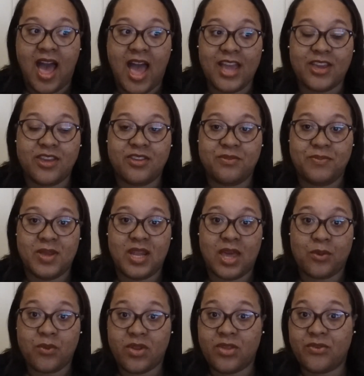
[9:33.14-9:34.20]
I could have been
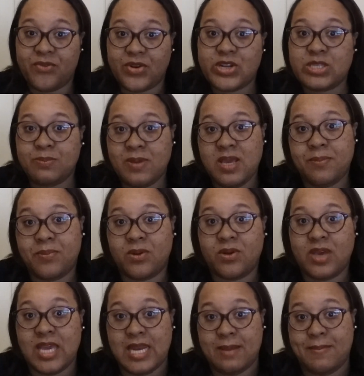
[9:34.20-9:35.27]
like one of the first
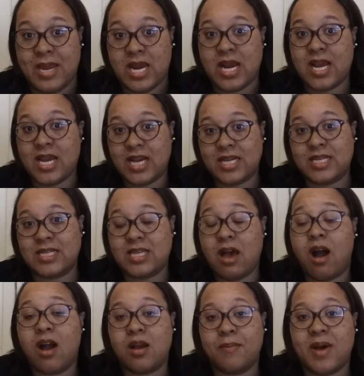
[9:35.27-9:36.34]
people in America to
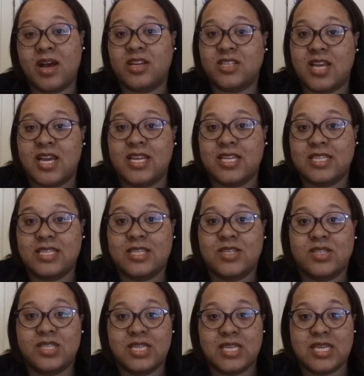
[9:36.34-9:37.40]
talk about SHINee's
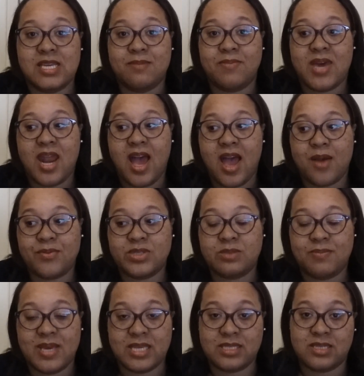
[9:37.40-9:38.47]
new CD, but I
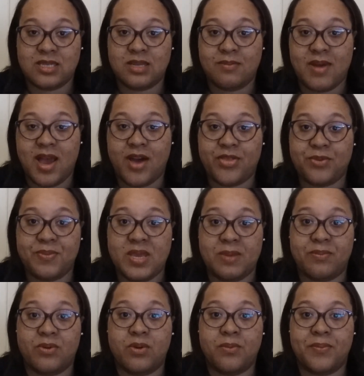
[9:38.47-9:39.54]
was buzzed by other
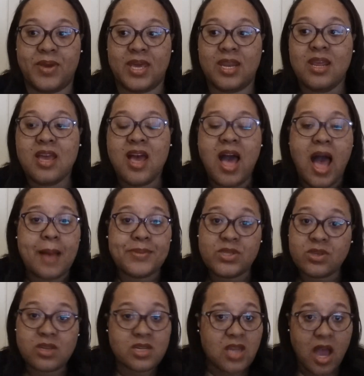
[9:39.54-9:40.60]
people. But I'm
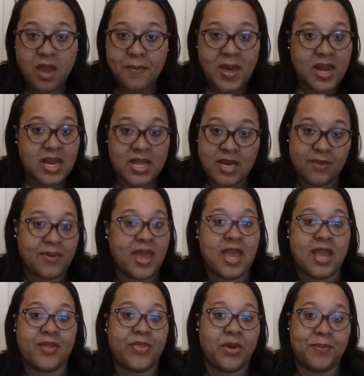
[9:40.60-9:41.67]
still going to talk about it
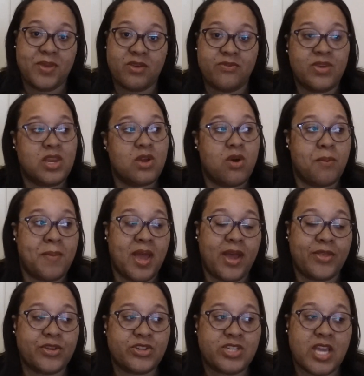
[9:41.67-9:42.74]
anyway. There'll be a video on my
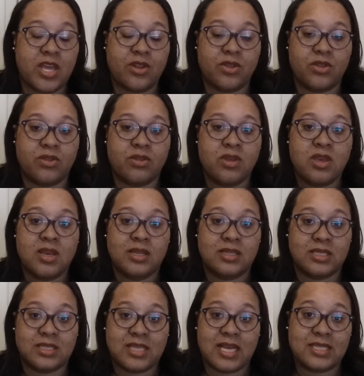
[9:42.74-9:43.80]
other channel
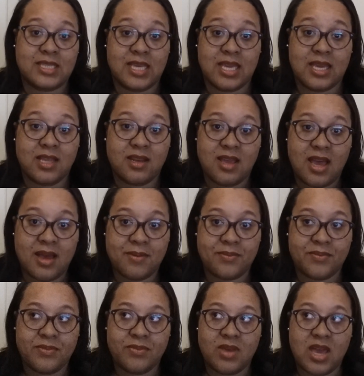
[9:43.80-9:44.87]
discussing it. I
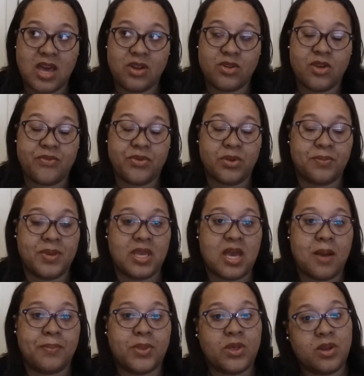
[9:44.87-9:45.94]
don't know if it'll be
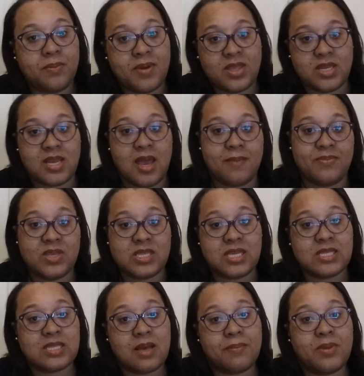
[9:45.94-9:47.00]
uploaded by the time this
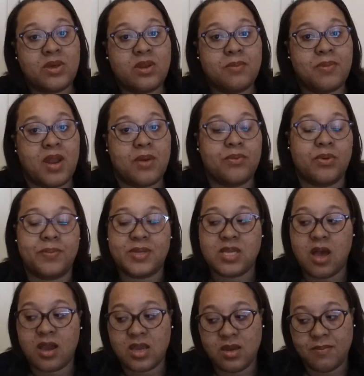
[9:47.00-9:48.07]
gets uploaded, but I will be
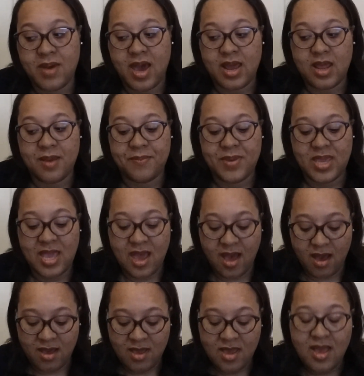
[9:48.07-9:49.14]
talking about it. But
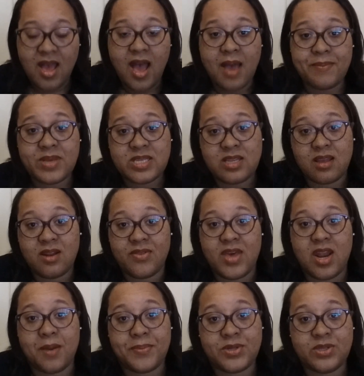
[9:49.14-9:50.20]
yeah, I missed out on
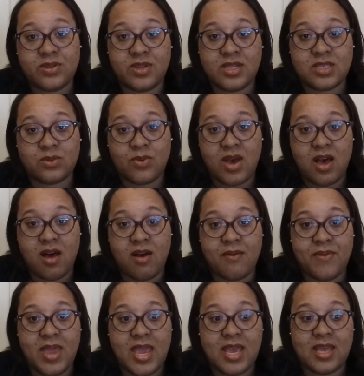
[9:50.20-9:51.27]
that opportunity as
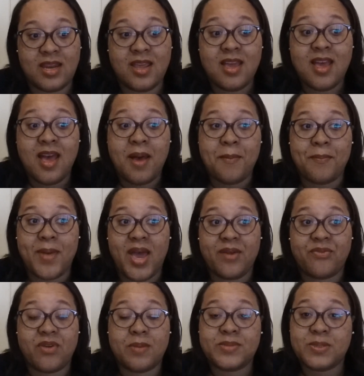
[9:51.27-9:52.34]
well. And my
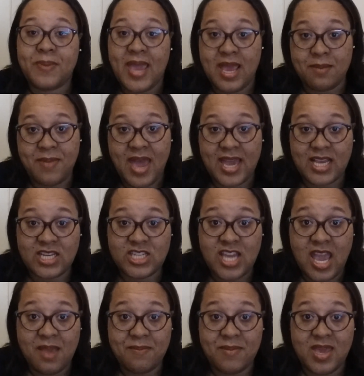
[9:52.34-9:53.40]
From Japan package
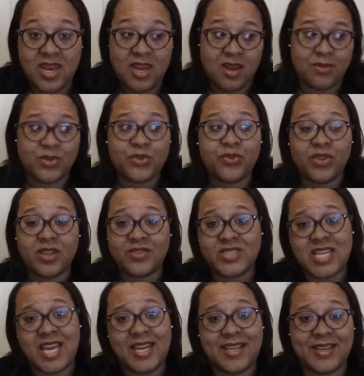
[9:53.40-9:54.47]
came in, and it was full of
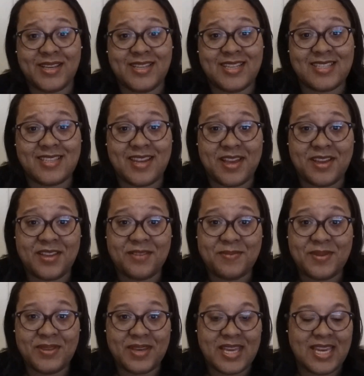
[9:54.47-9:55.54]
SHINee goodness, and I could have
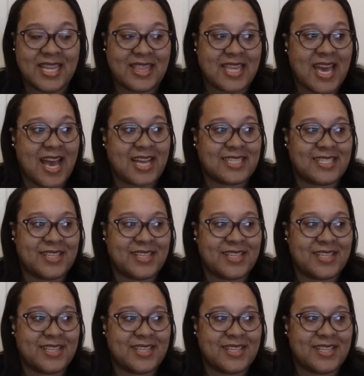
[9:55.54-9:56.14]
been looking at that.